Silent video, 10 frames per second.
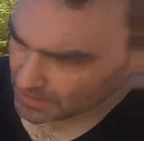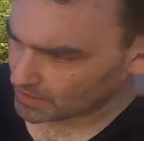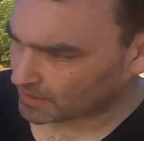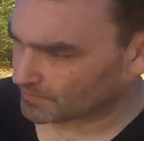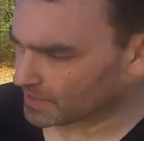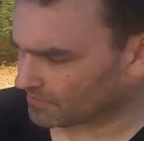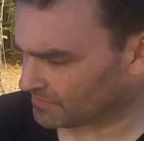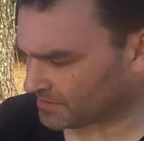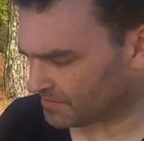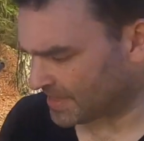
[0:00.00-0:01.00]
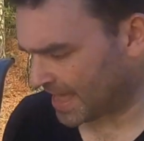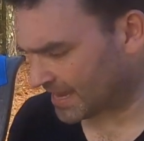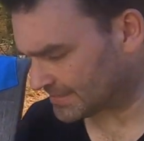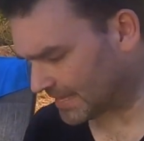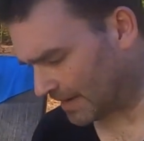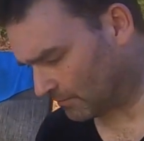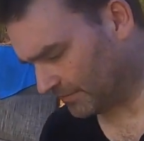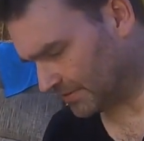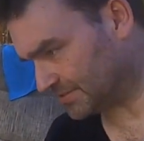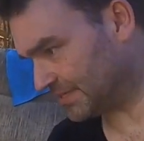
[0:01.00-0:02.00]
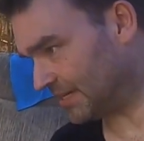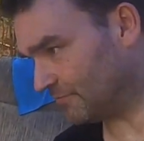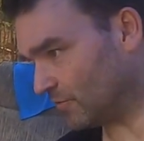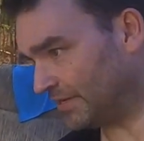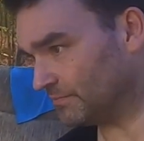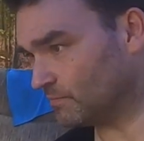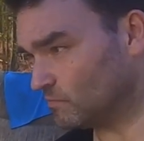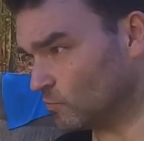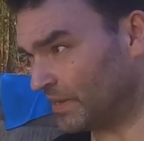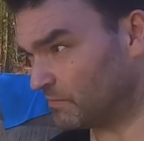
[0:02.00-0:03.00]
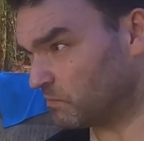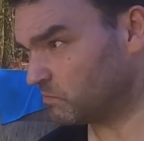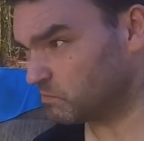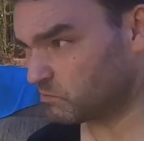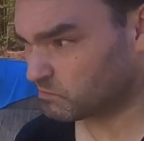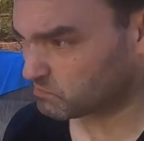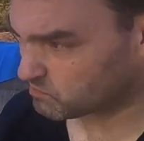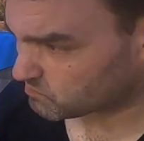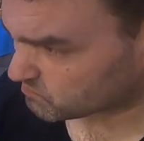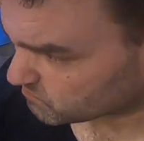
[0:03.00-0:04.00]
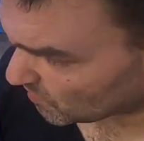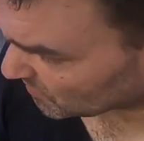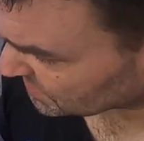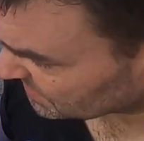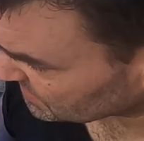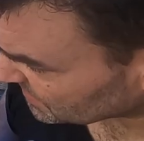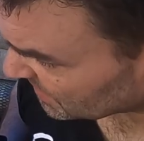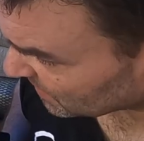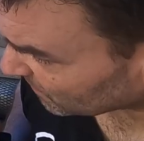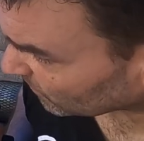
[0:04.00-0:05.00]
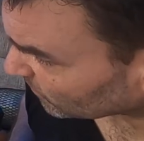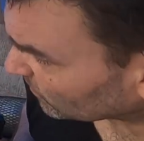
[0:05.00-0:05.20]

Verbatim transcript: Um, other than that, I don't really see any weak, weak parts of this gun at all.